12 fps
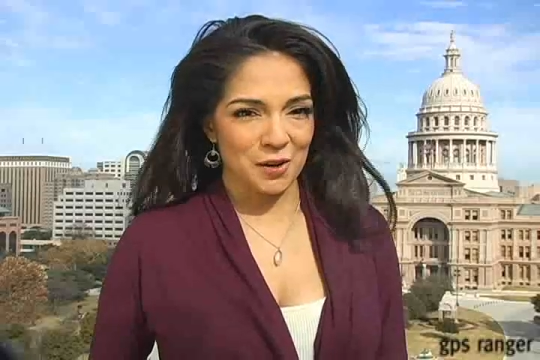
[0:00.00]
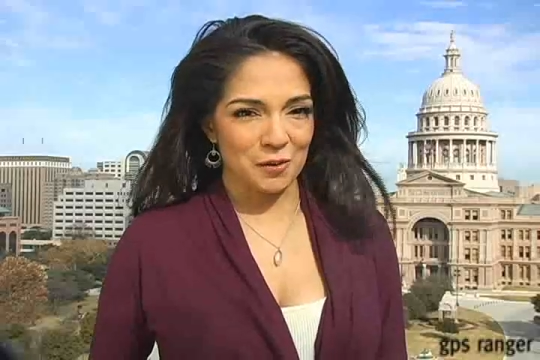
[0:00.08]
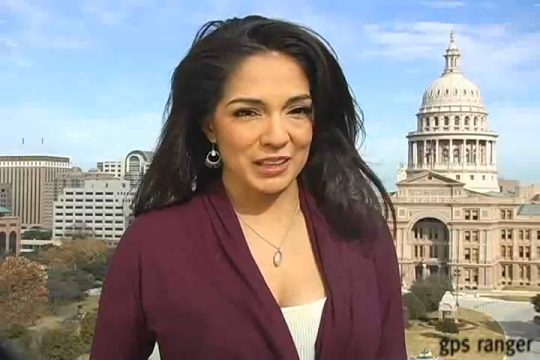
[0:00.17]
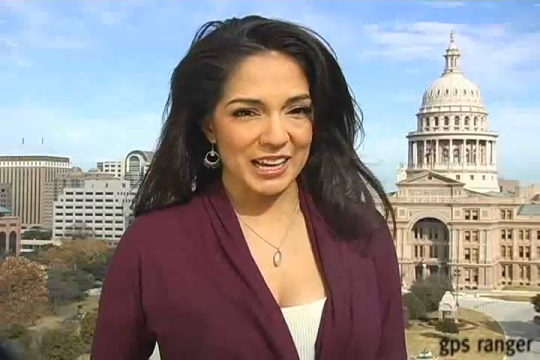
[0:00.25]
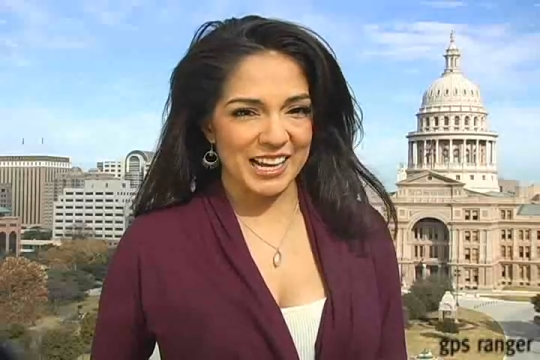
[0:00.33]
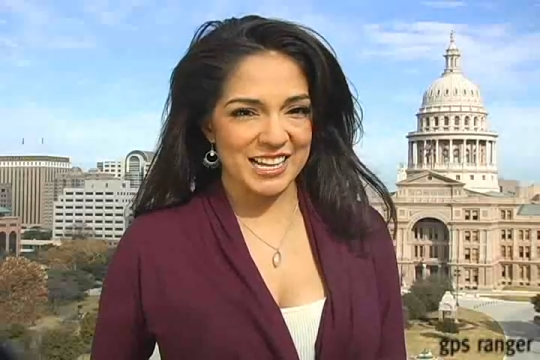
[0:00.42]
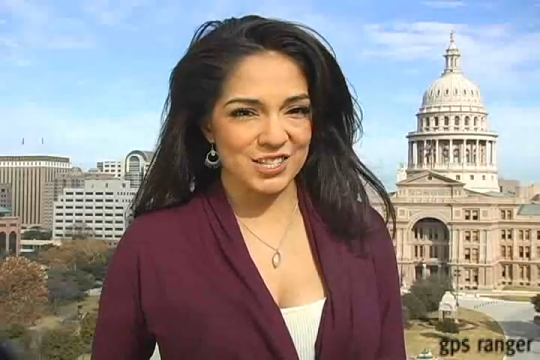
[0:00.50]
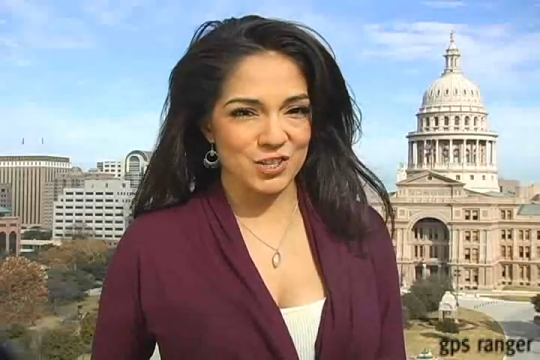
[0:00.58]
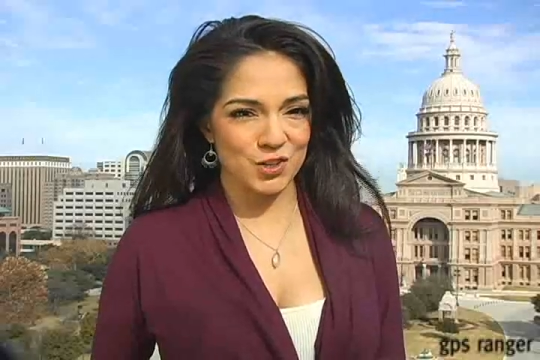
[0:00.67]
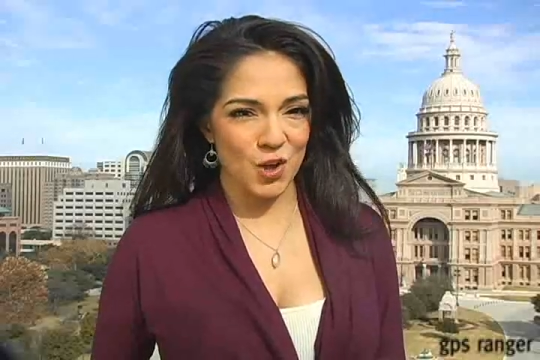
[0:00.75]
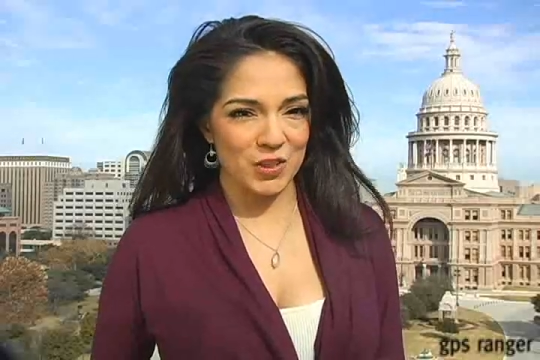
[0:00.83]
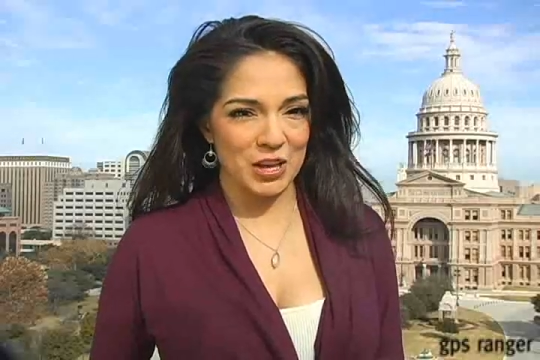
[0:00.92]
Well, I guess
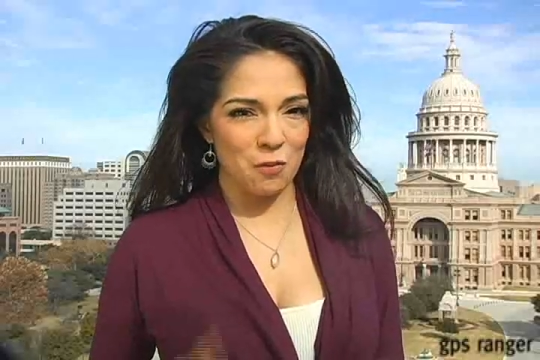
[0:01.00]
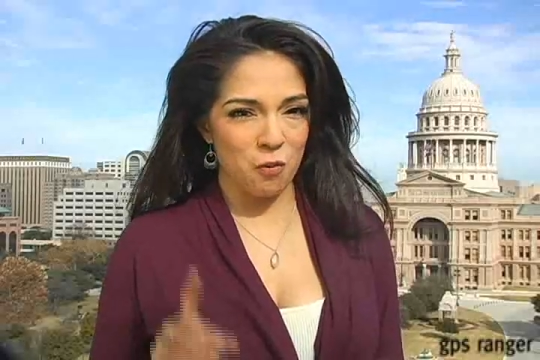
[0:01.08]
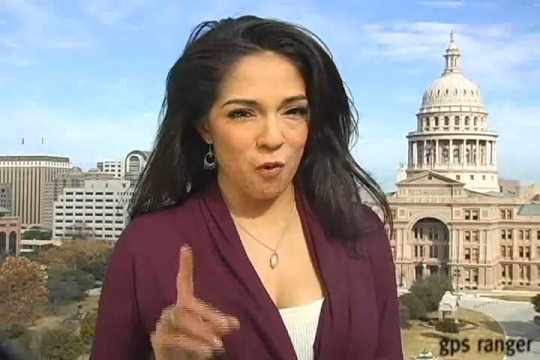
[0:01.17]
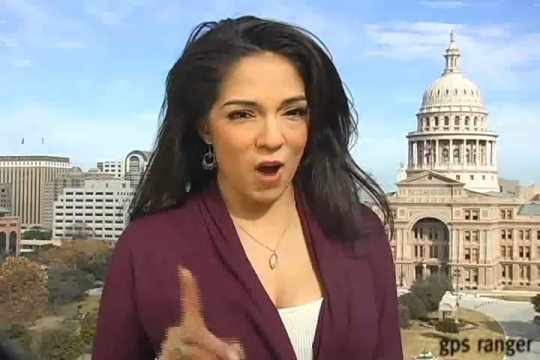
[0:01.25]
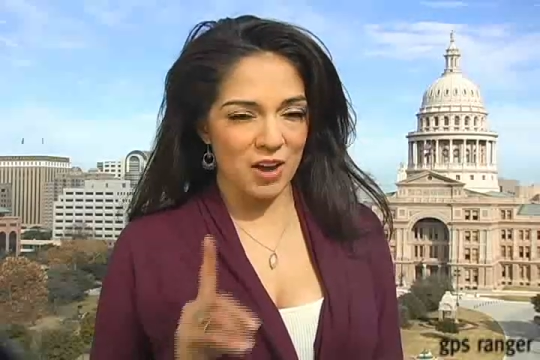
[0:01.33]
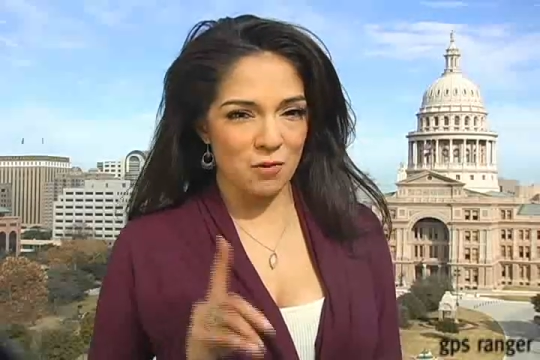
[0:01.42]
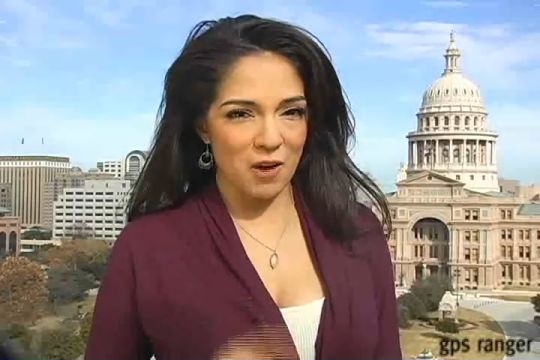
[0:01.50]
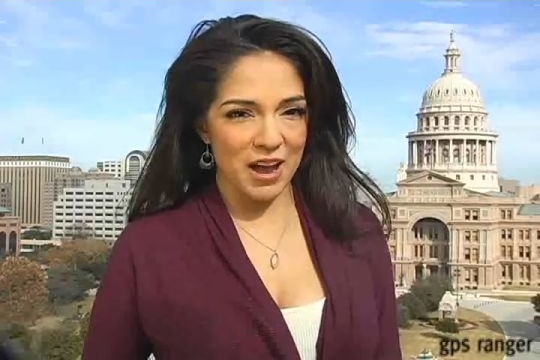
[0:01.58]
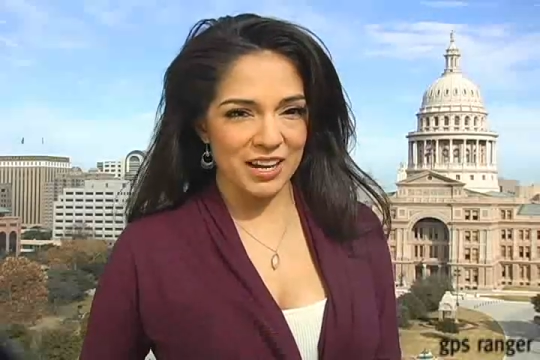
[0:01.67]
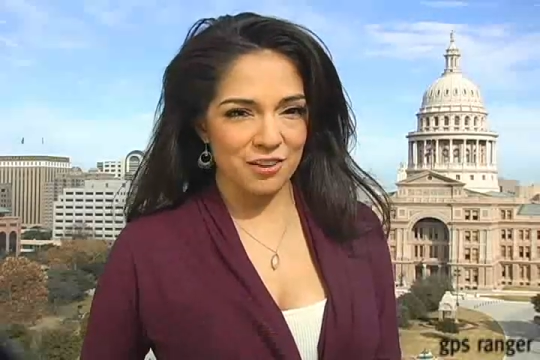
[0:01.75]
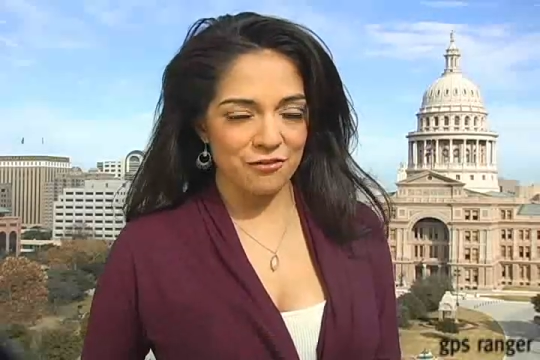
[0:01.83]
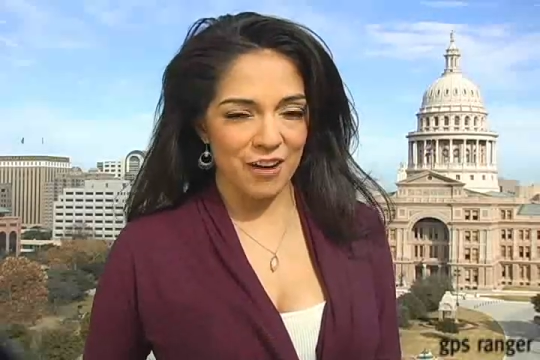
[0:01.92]
there's only one
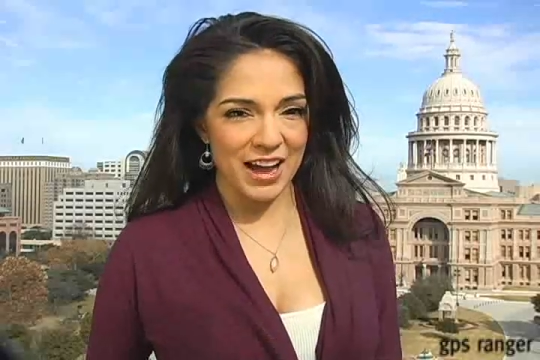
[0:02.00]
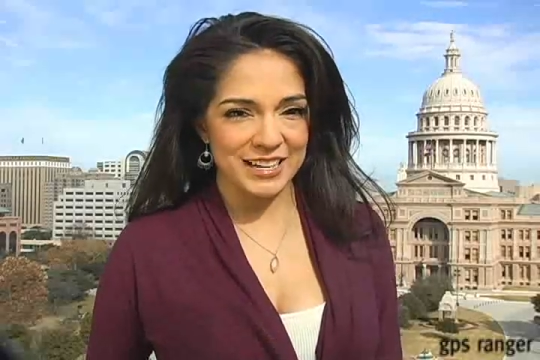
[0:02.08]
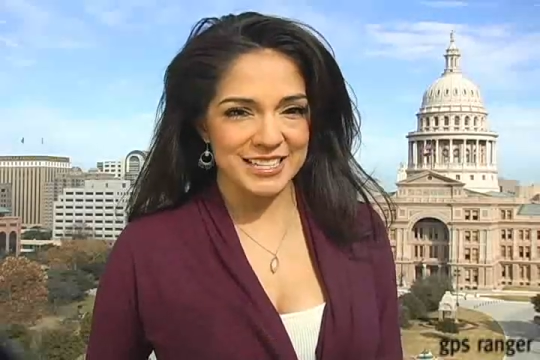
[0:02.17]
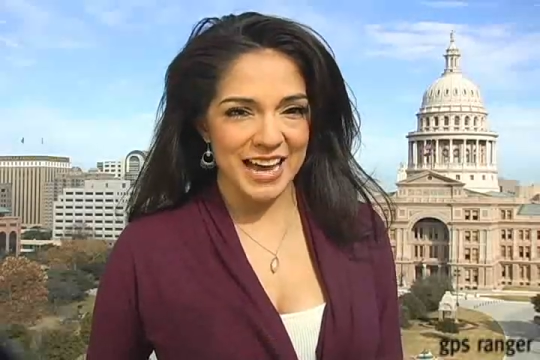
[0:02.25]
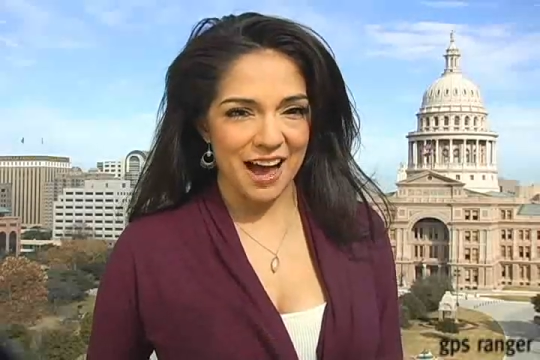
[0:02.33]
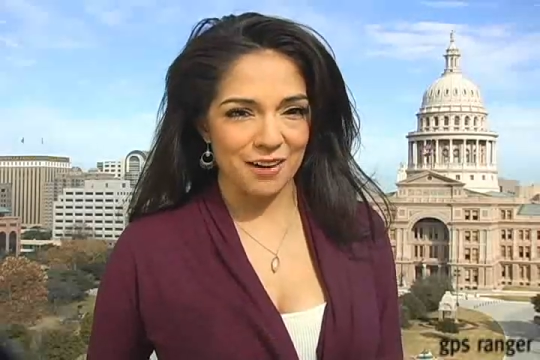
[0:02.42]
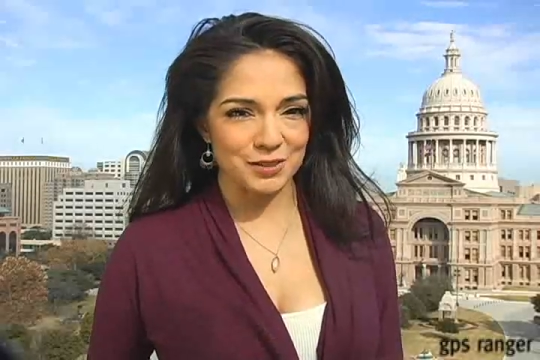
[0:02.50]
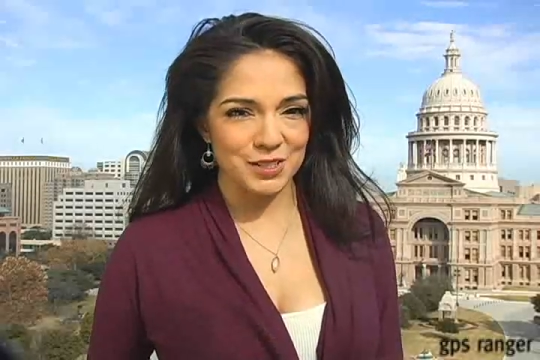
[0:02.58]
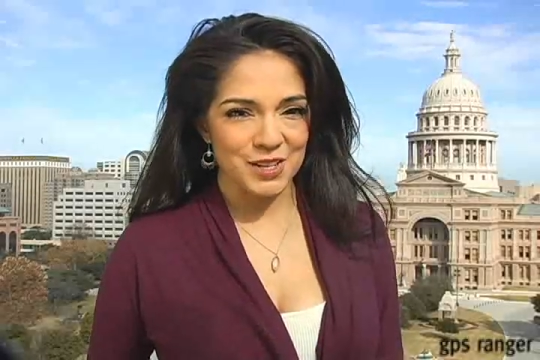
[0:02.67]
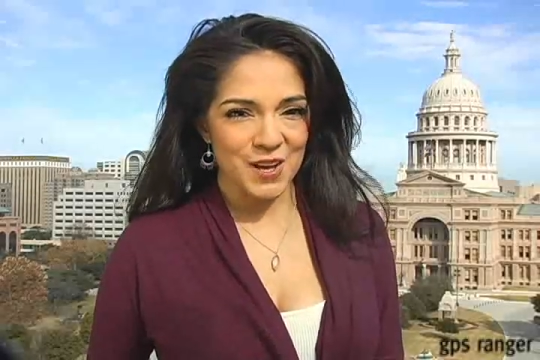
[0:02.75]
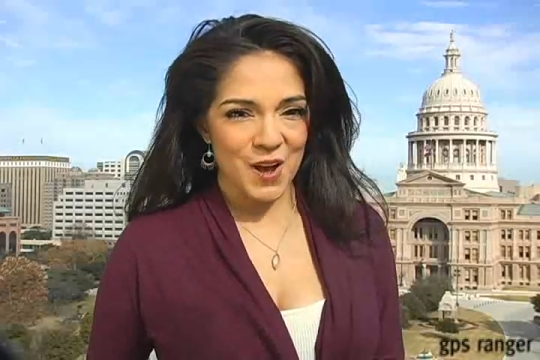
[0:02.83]
way to find out.